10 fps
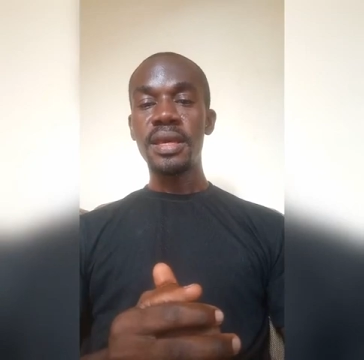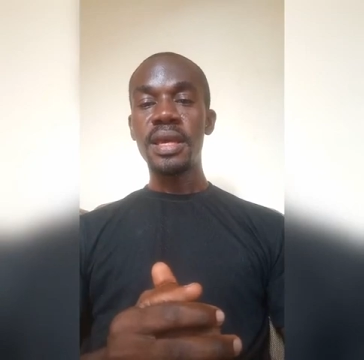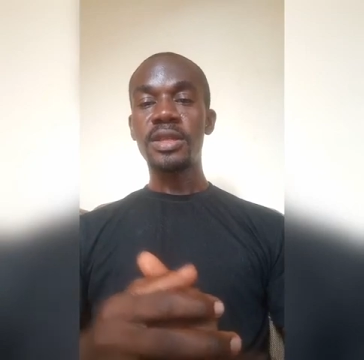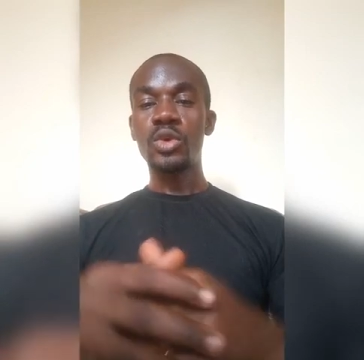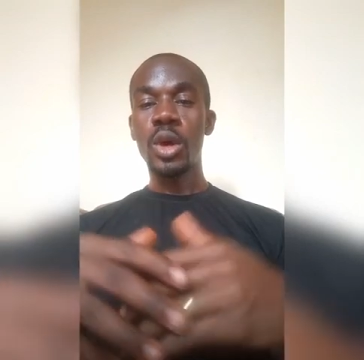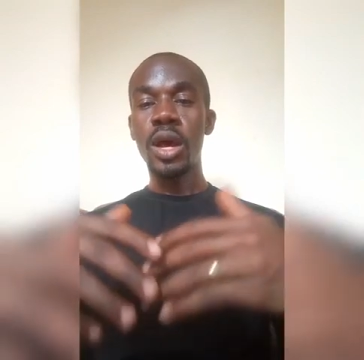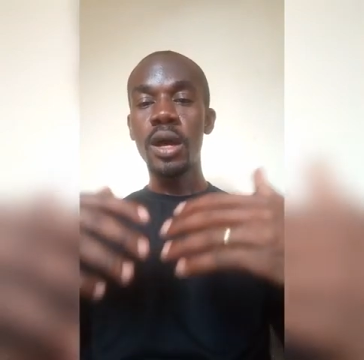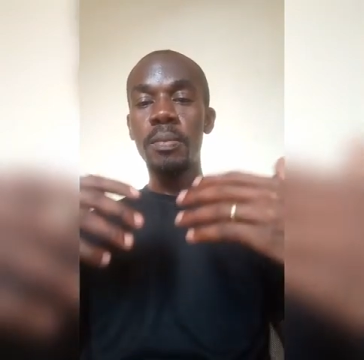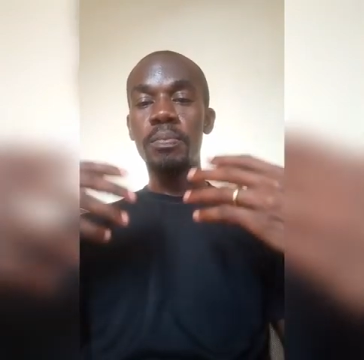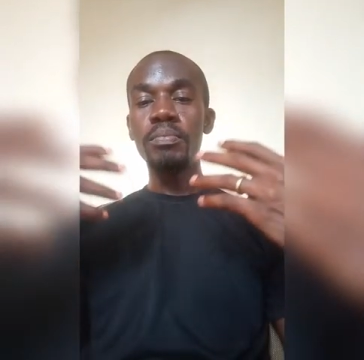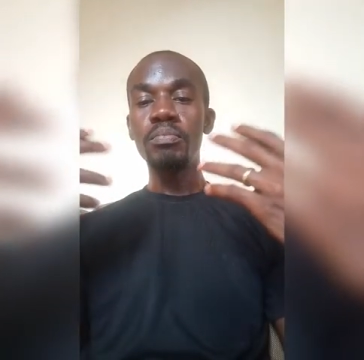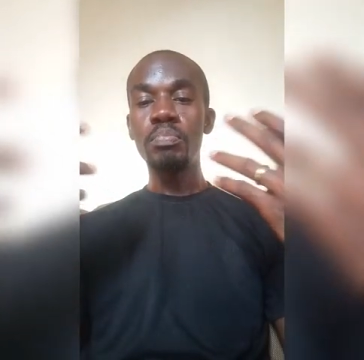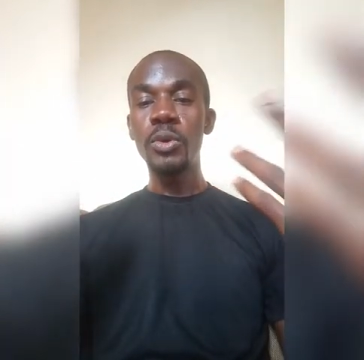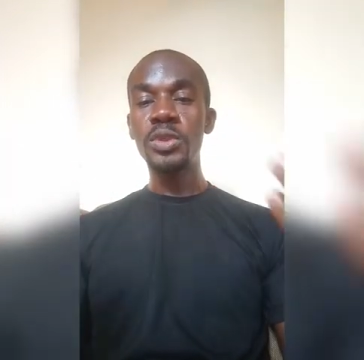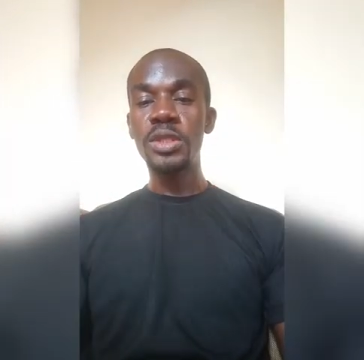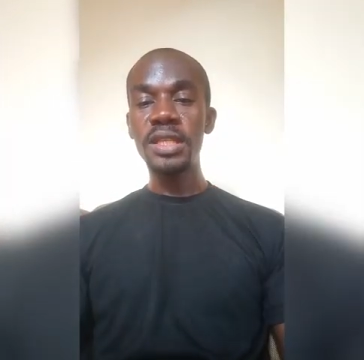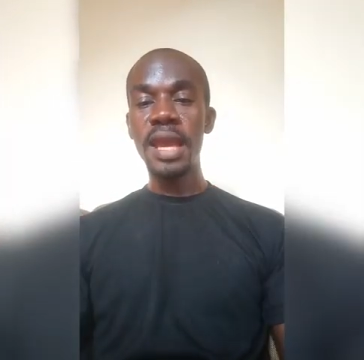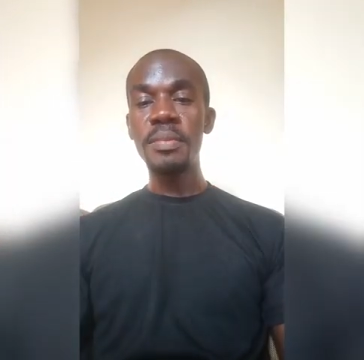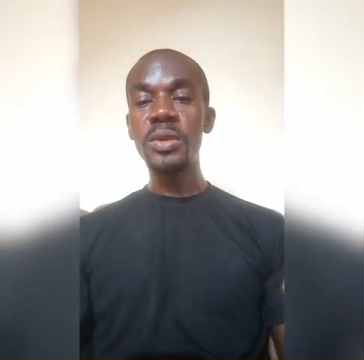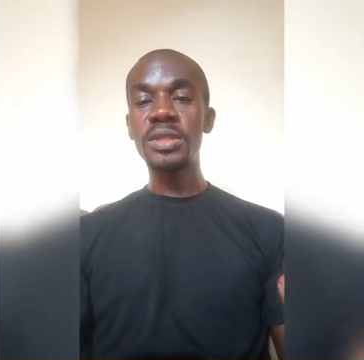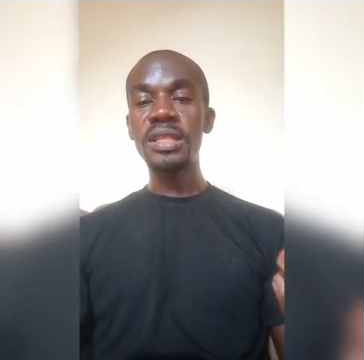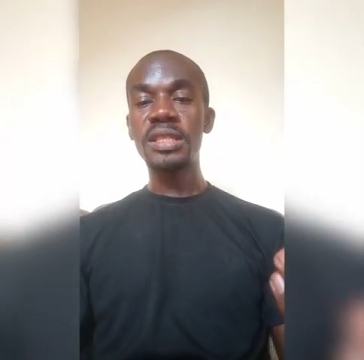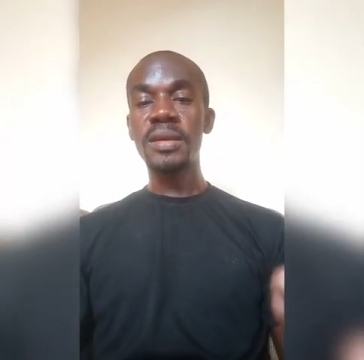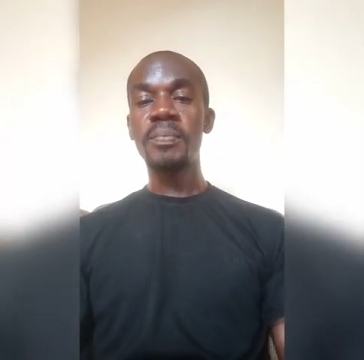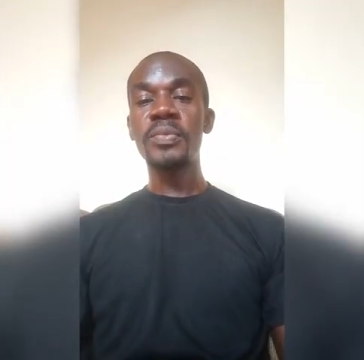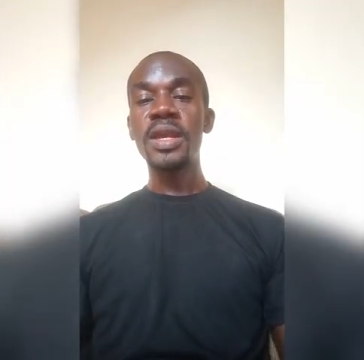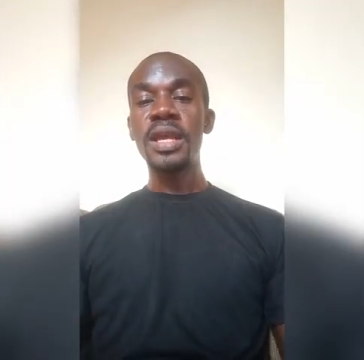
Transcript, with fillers: It will help boost their immune system.